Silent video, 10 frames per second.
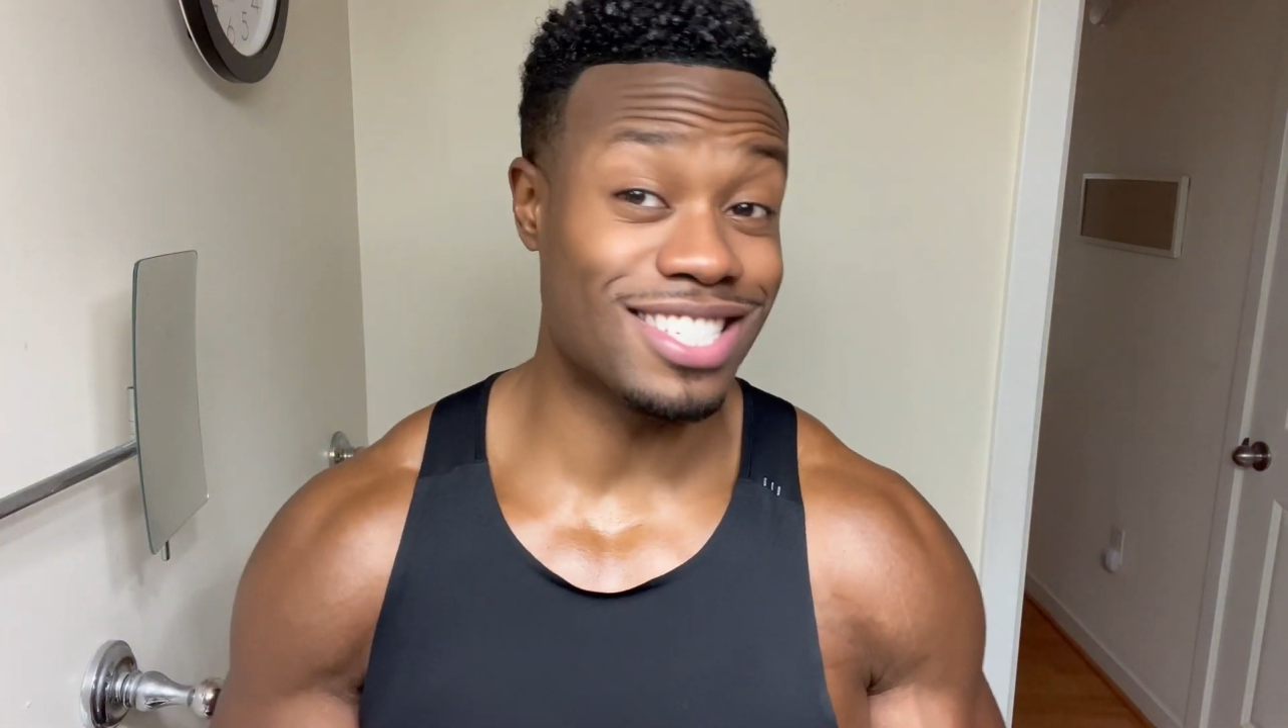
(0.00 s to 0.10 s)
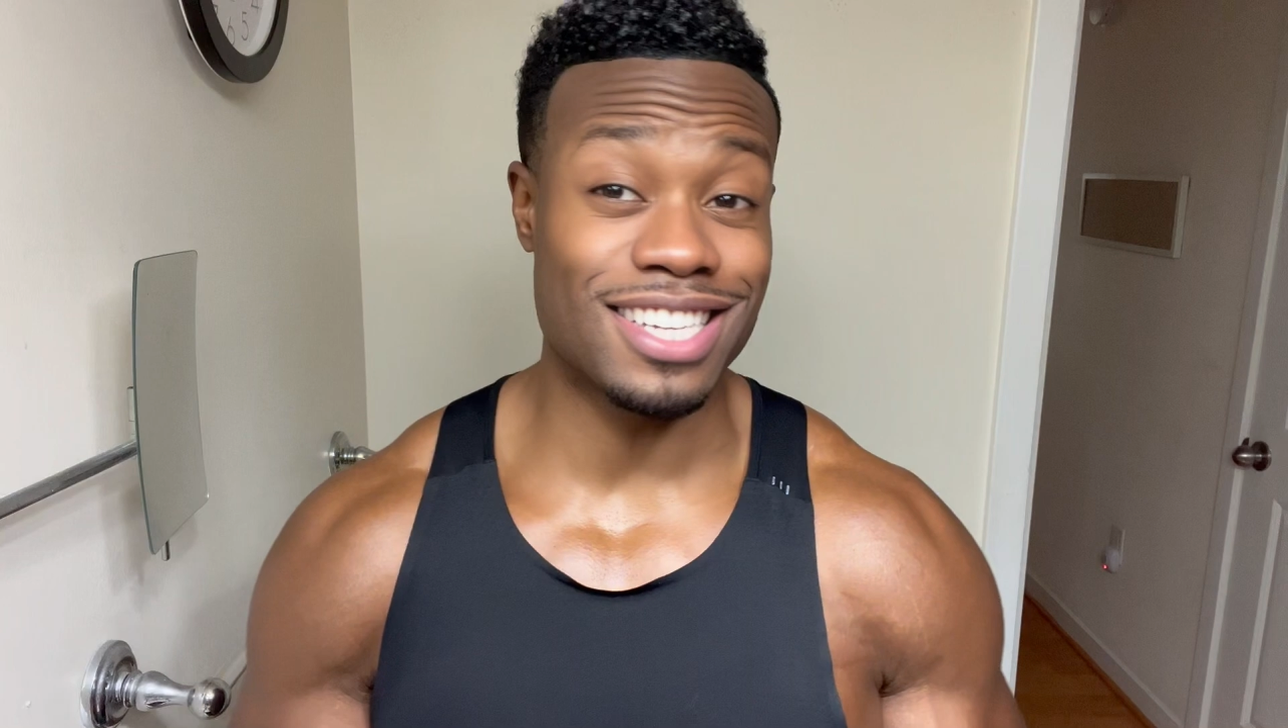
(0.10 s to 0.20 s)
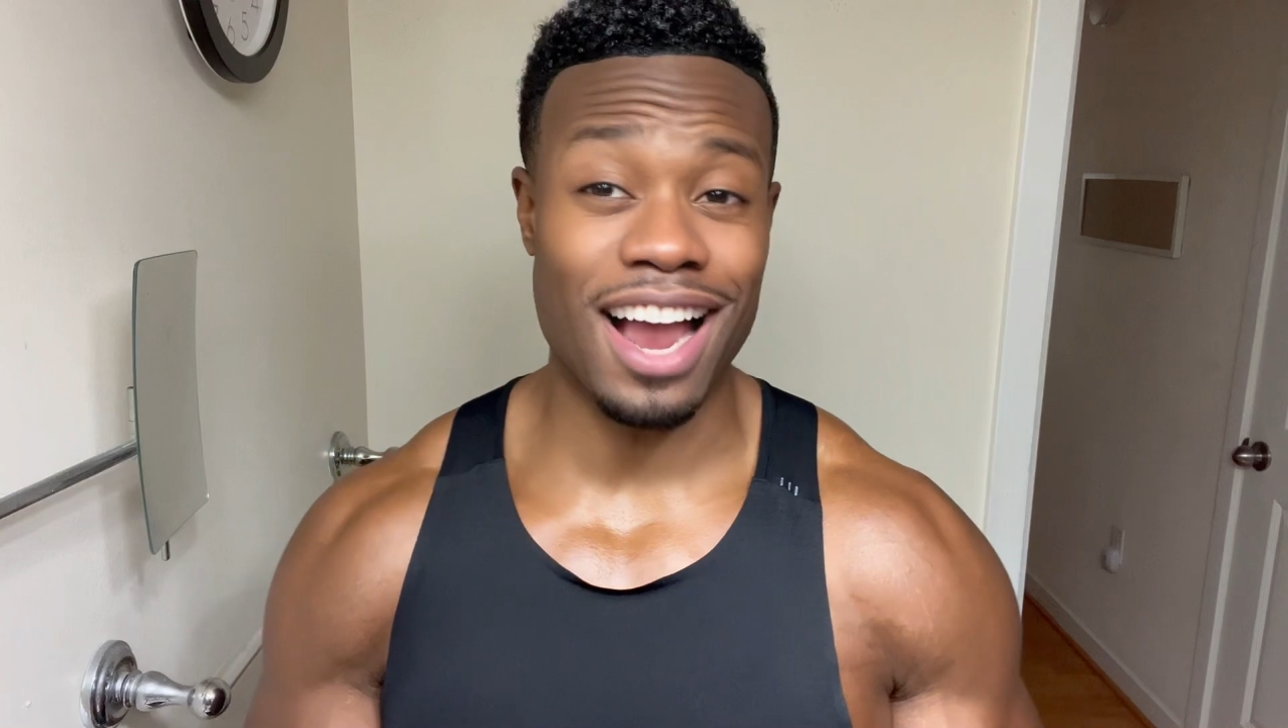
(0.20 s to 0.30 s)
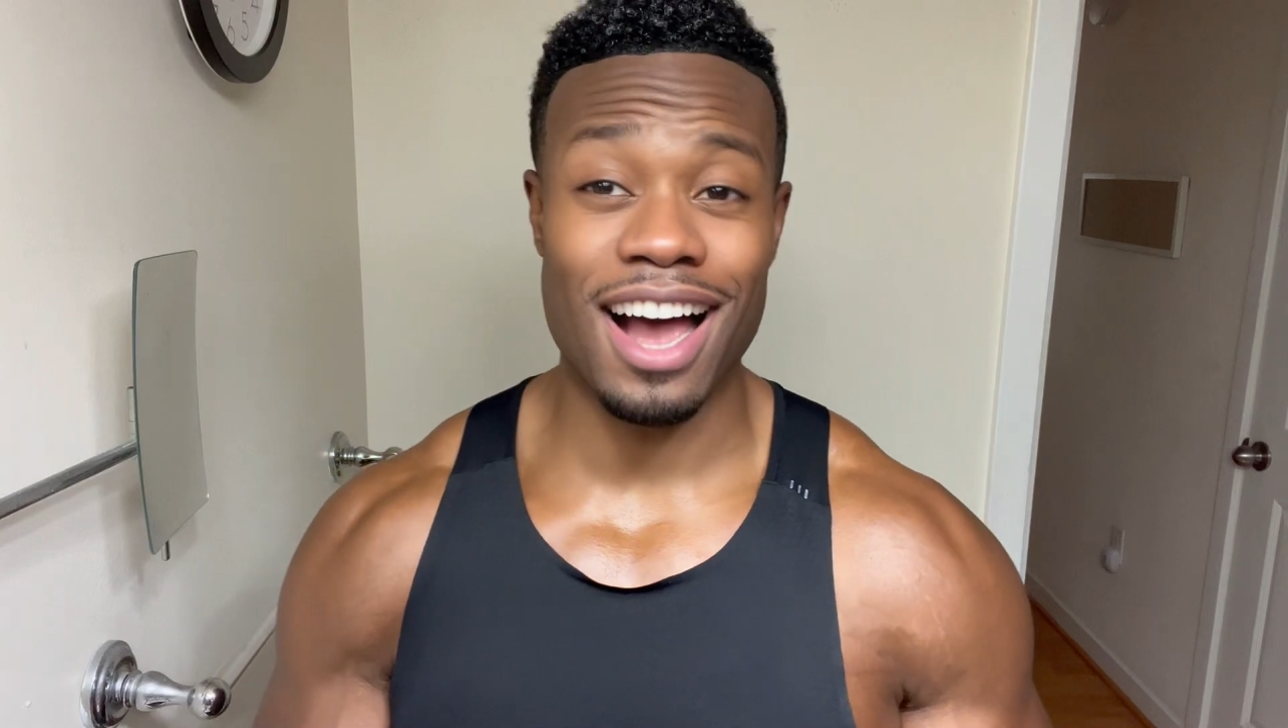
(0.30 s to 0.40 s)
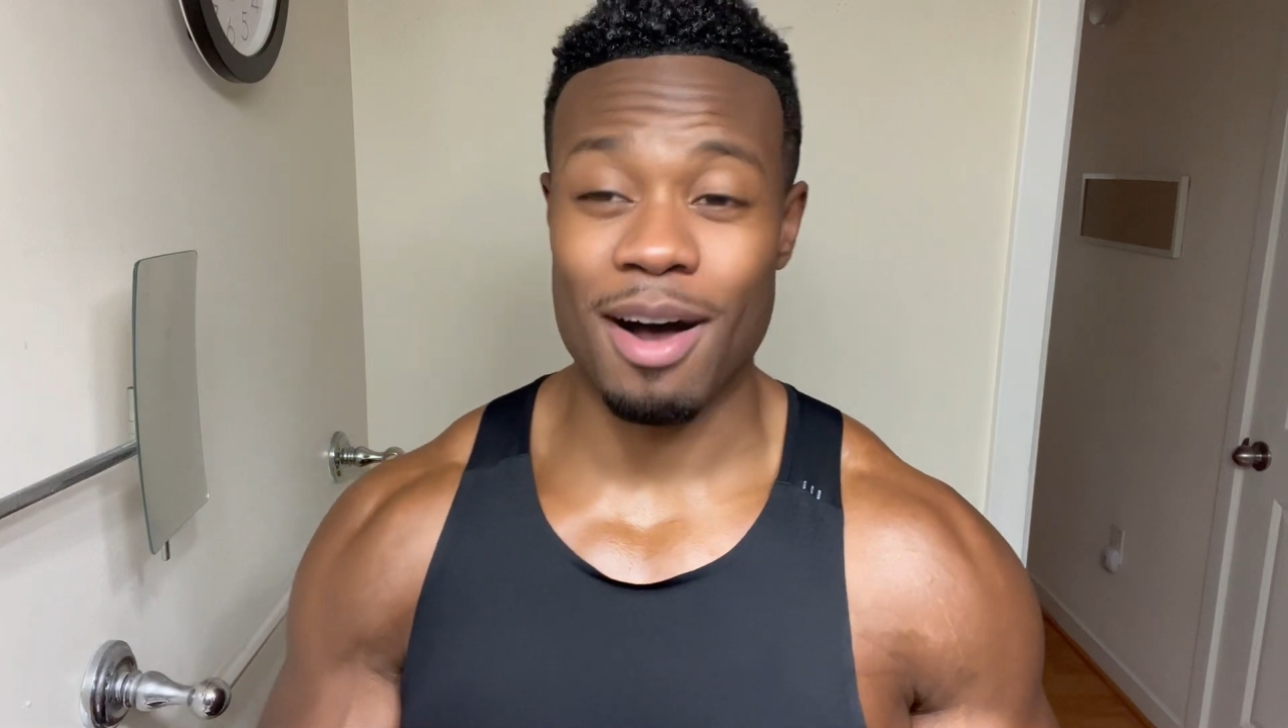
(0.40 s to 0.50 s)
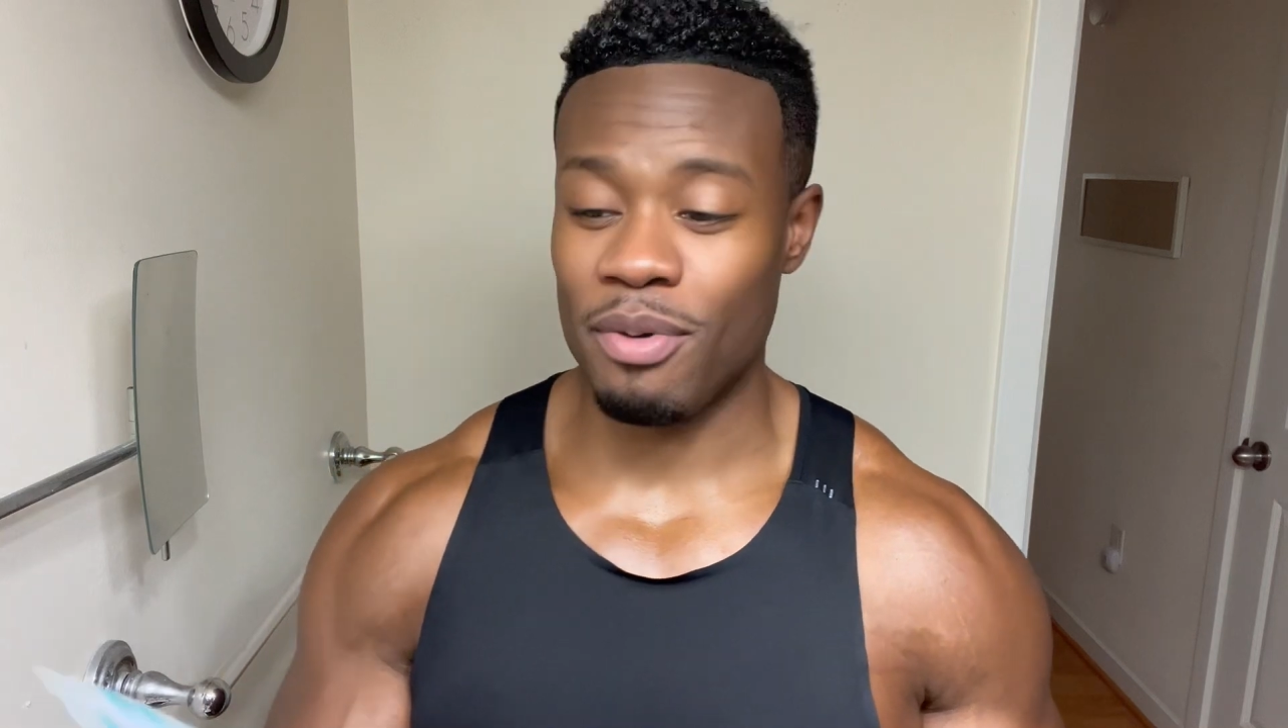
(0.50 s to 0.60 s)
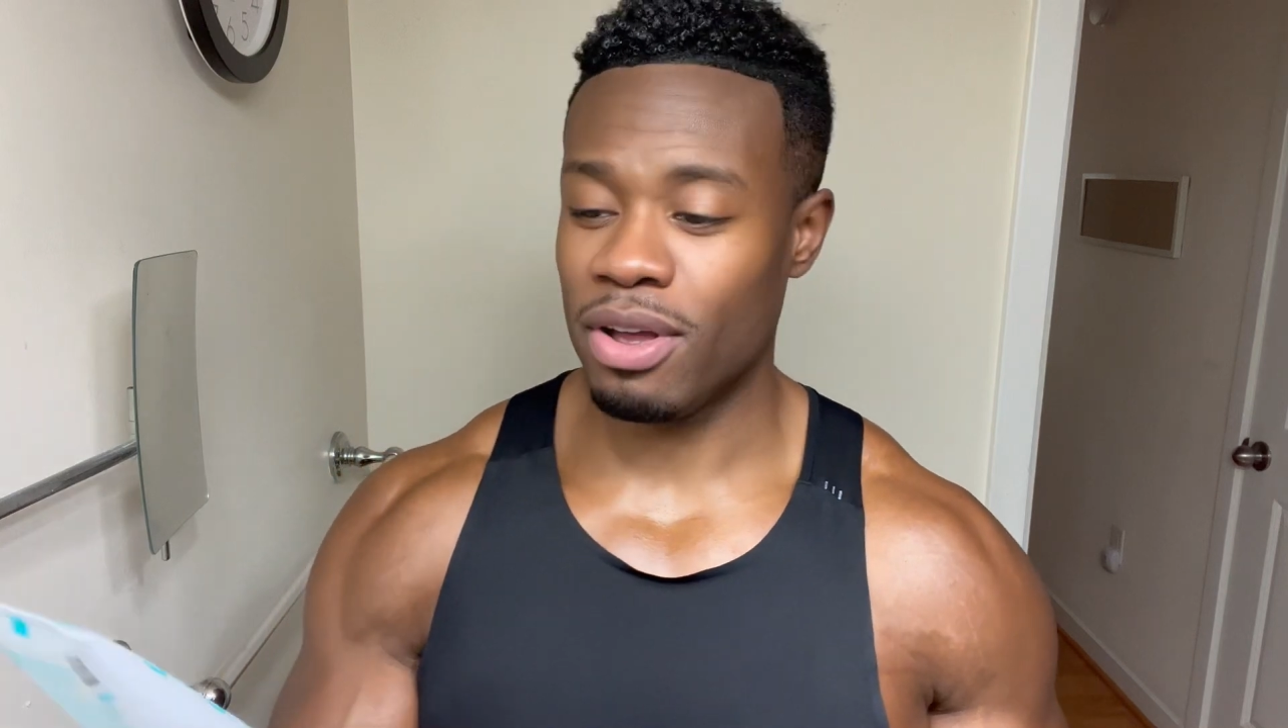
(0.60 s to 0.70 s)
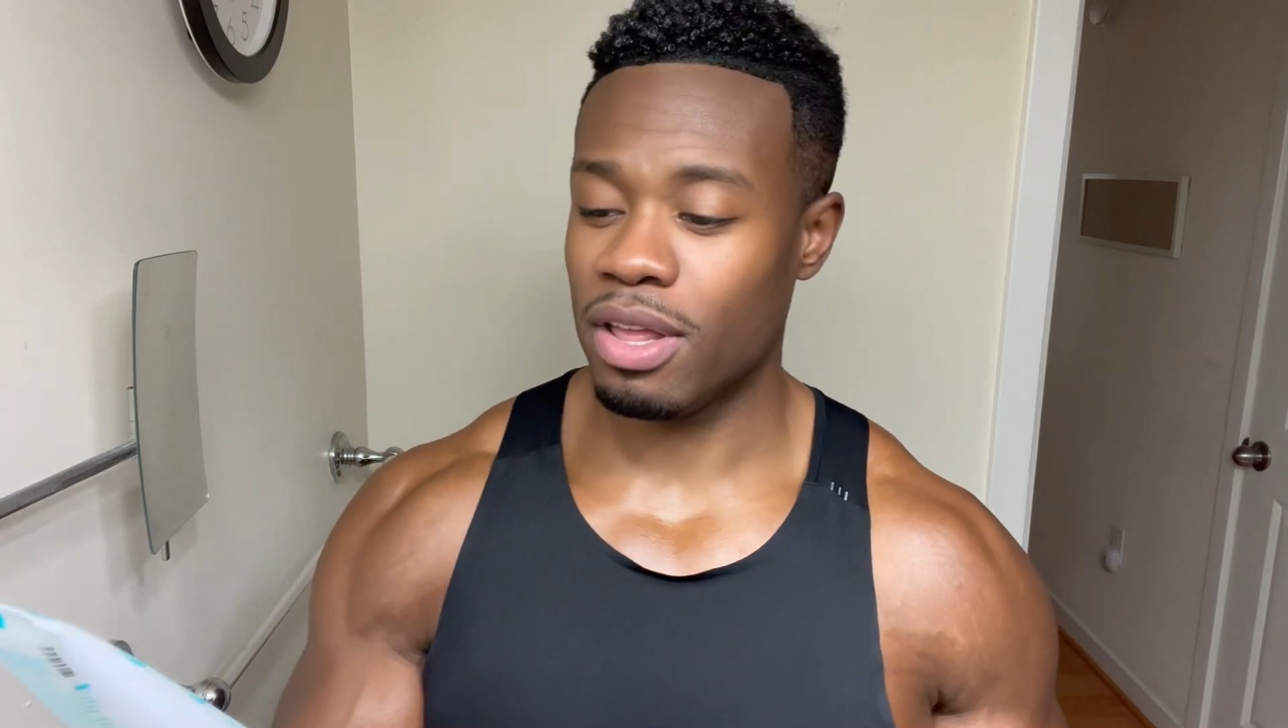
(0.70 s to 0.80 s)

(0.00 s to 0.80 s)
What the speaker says: job.